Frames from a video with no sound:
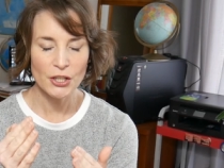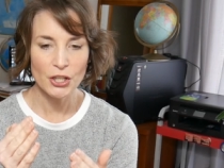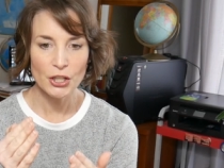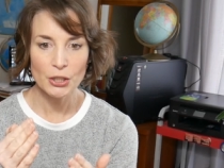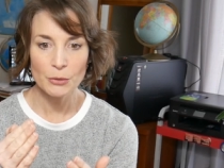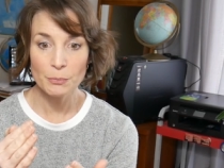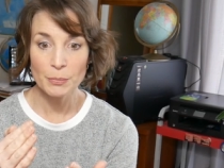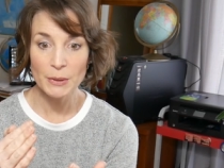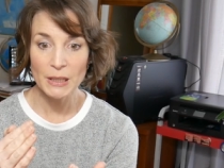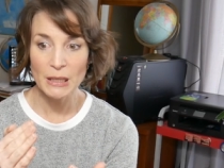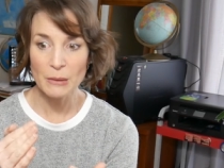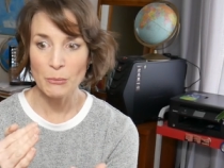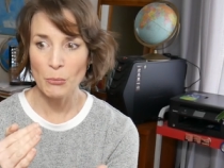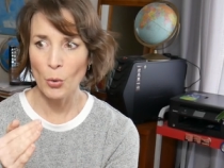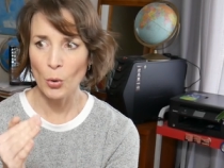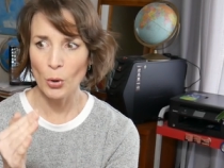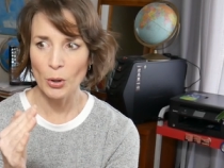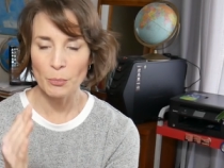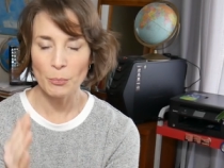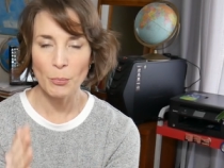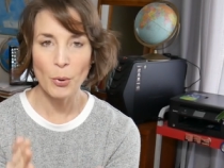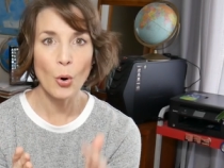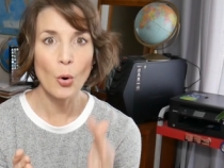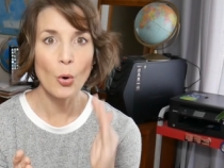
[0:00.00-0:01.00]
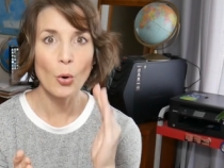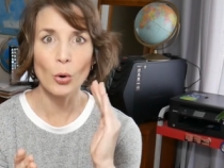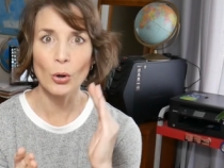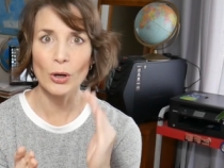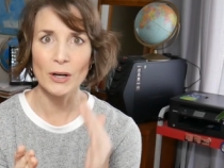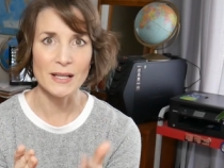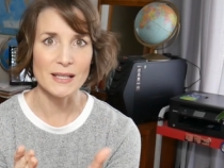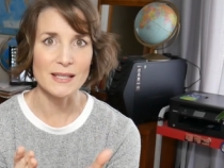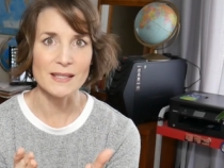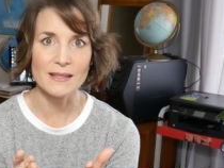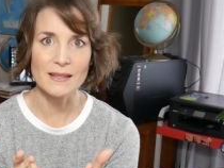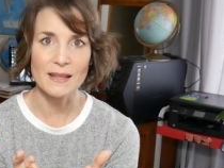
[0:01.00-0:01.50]
could be more
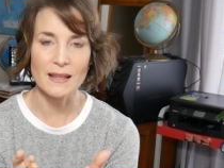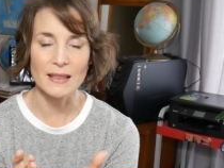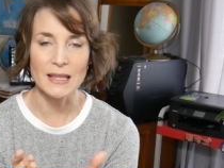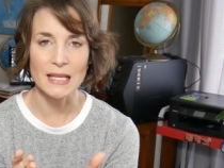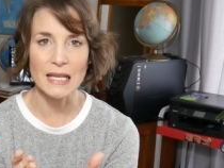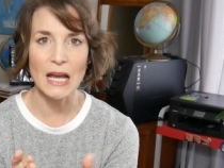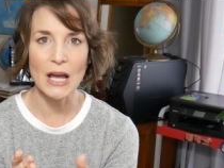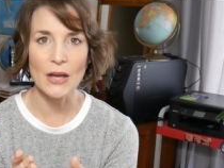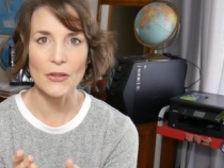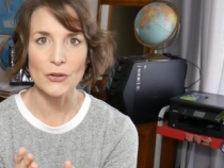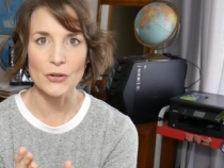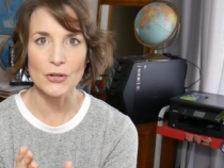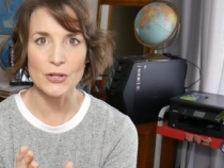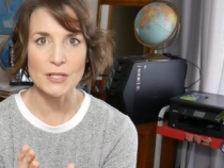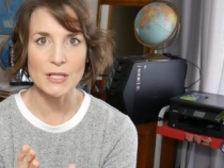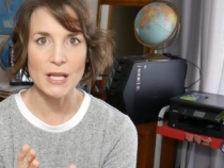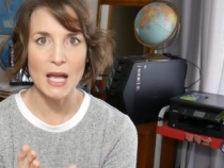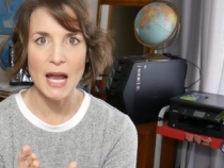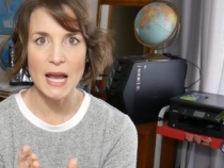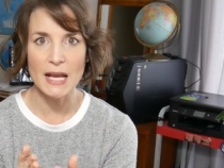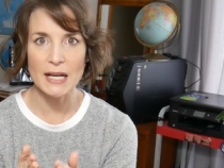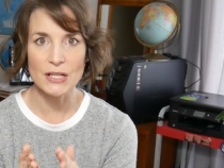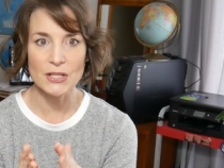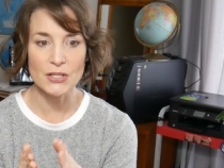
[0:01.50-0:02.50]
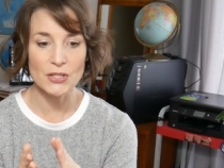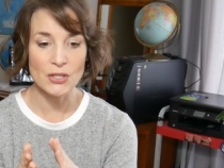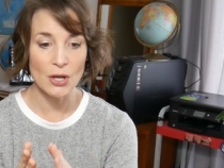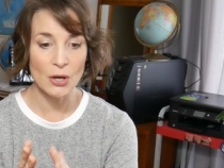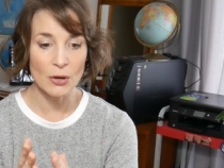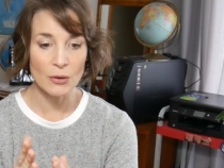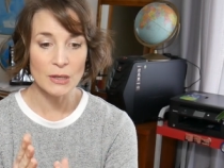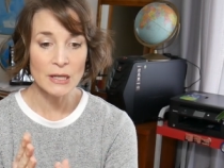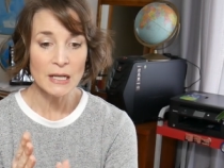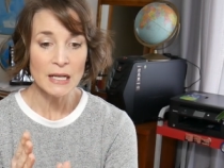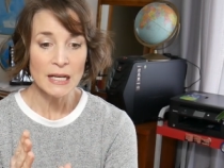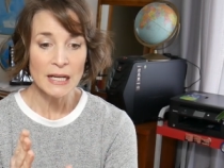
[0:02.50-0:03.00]
porous than the other side and
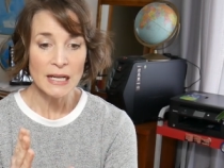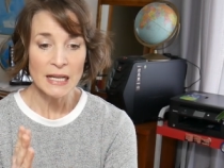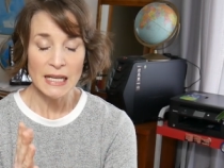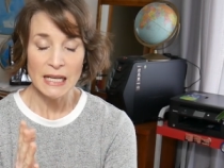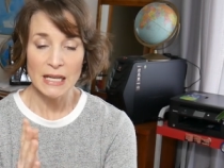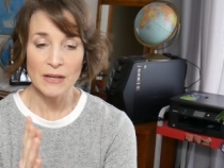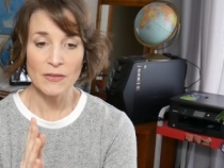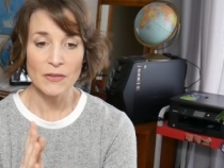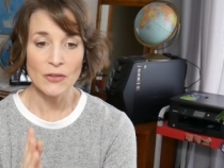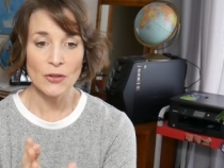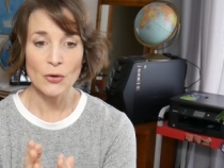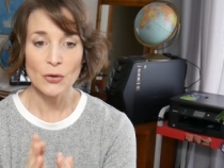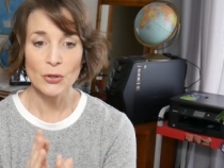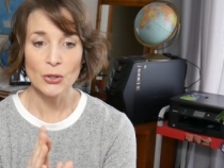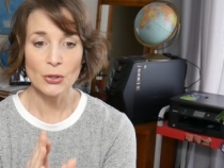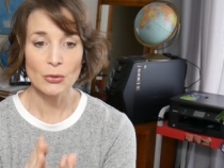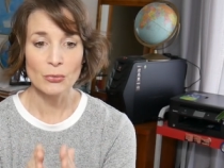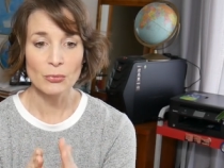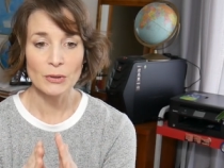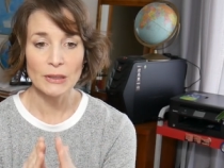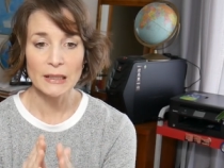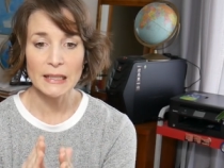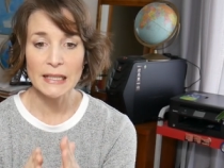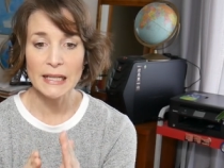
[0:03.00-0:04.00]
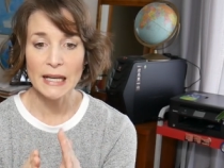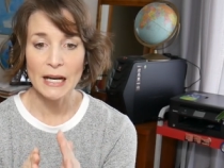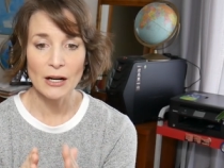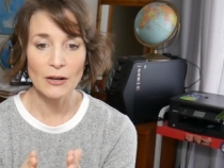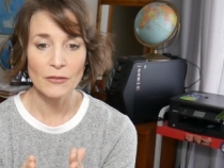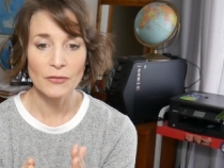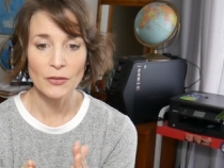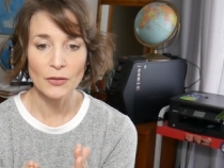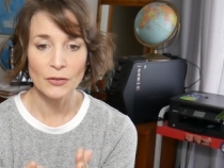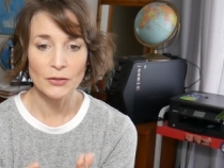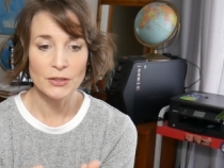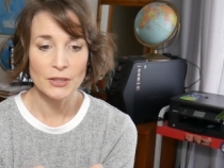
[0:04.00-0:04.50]
so even though you're really
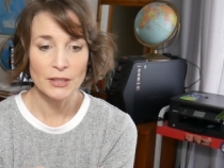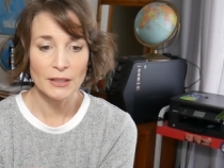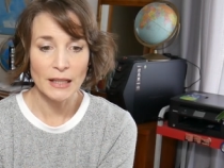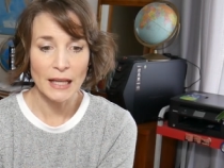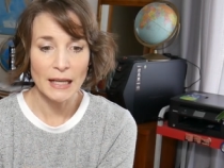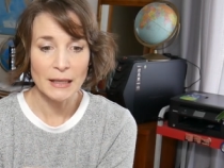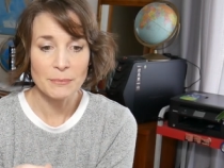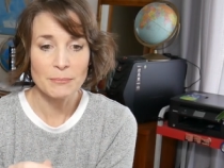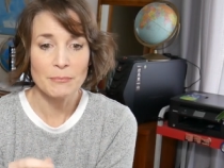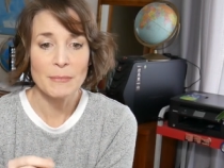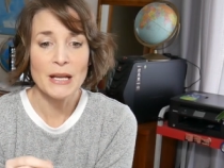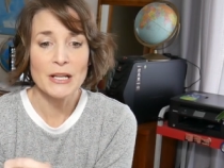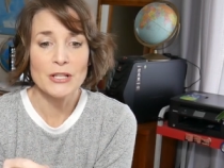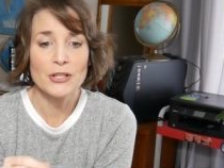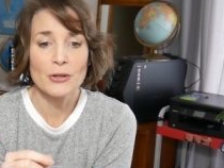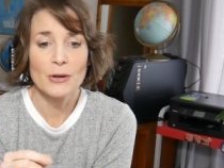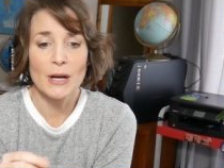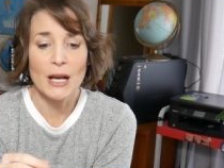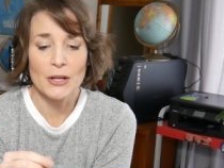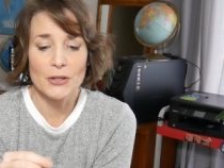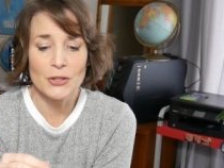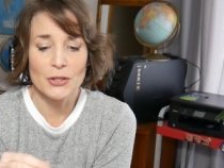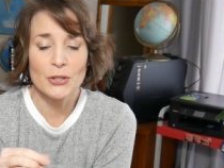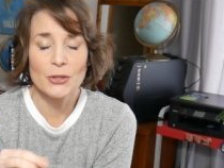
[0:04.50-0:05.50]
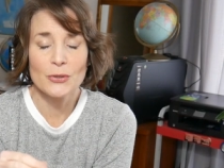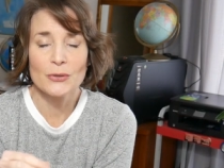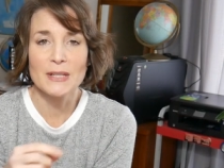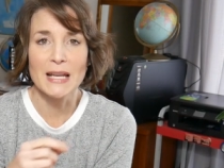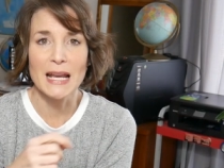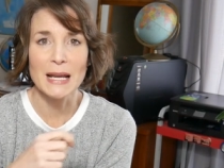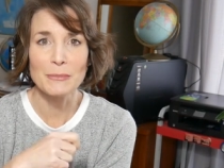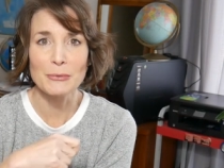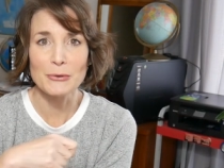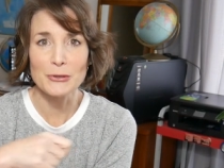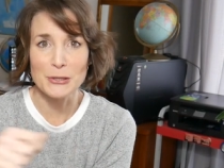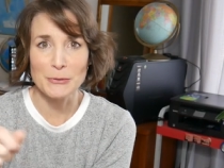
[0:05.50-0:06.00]
careful to like measure out two
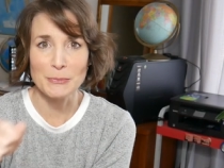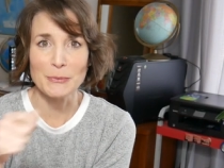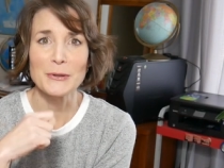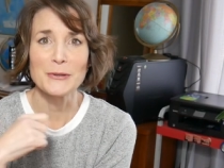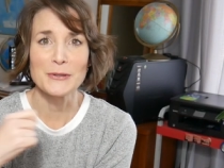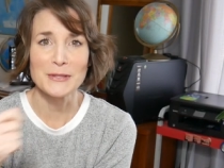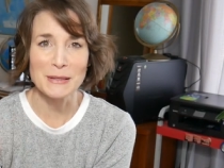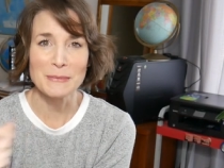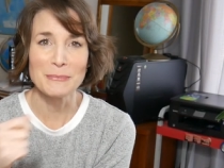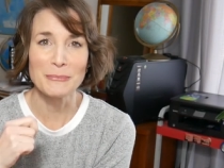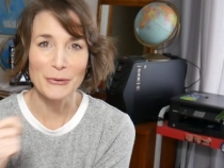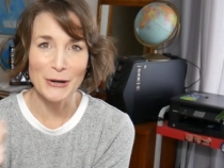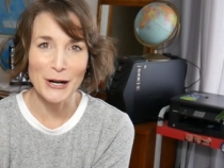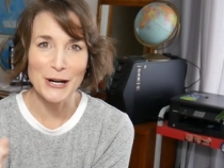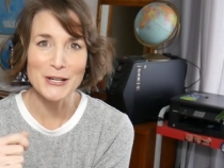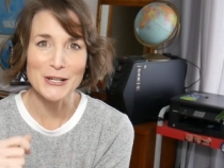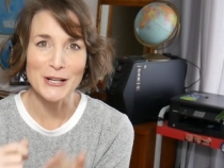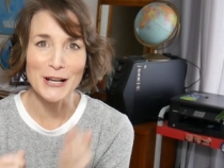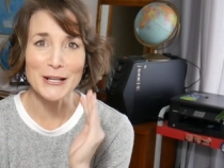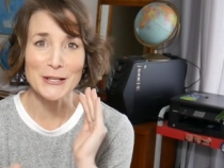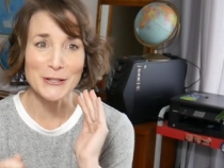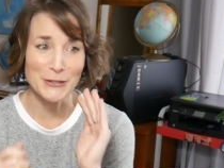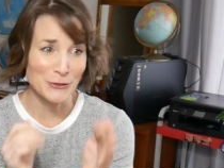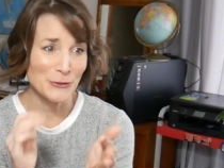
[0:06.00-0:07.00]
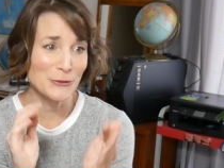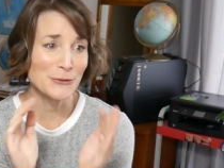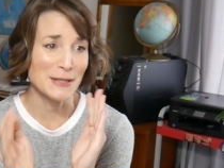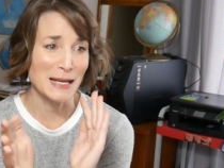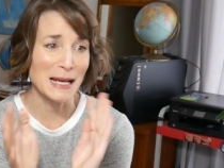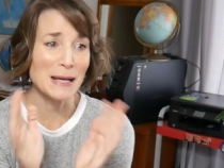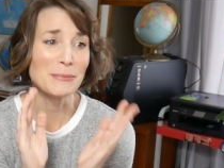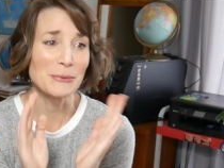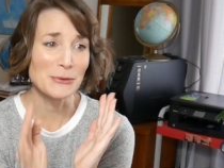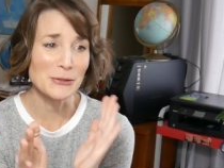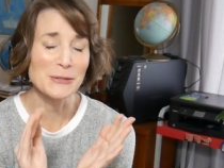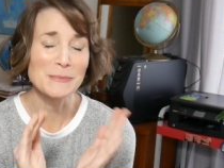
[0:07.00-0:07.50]
tablespoons and brush on two
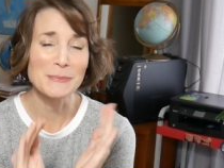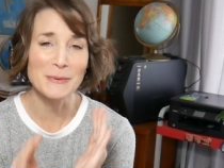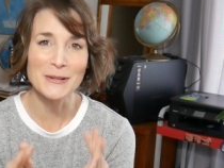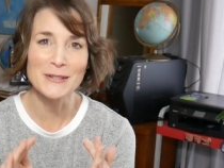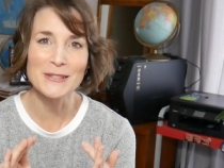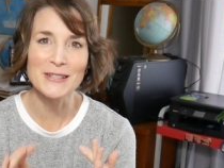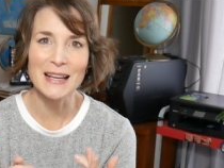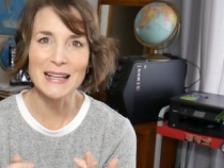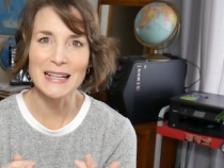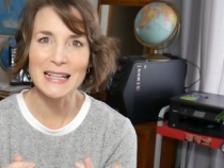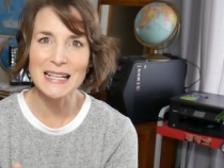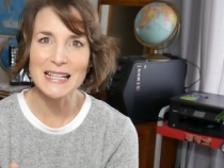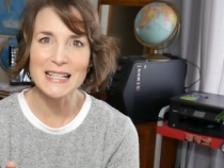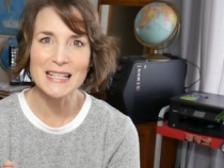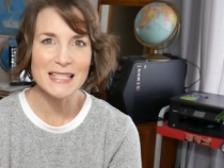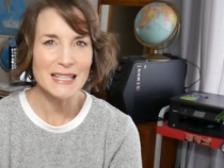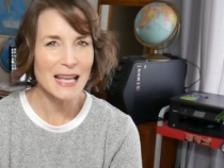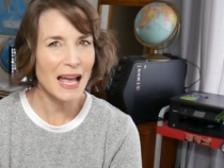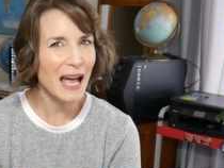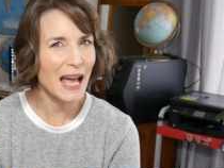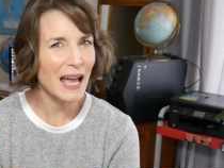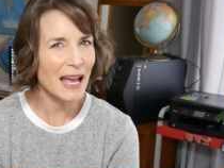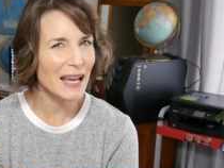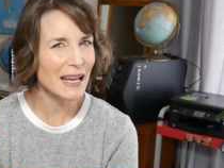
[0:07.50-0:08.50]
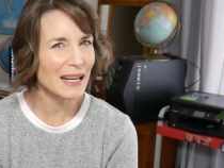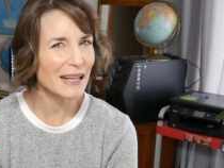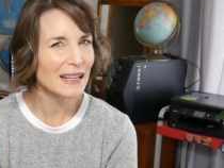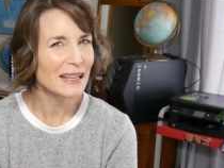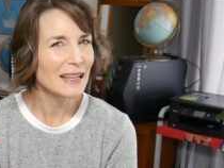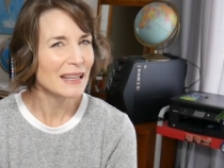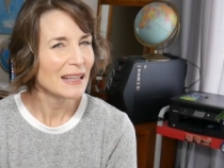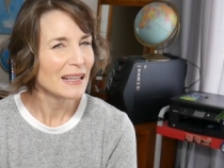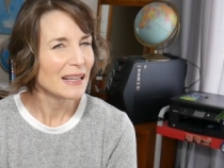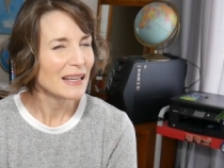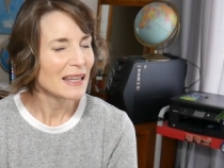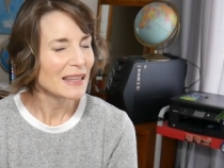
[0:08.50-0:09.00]
tablespoons on each side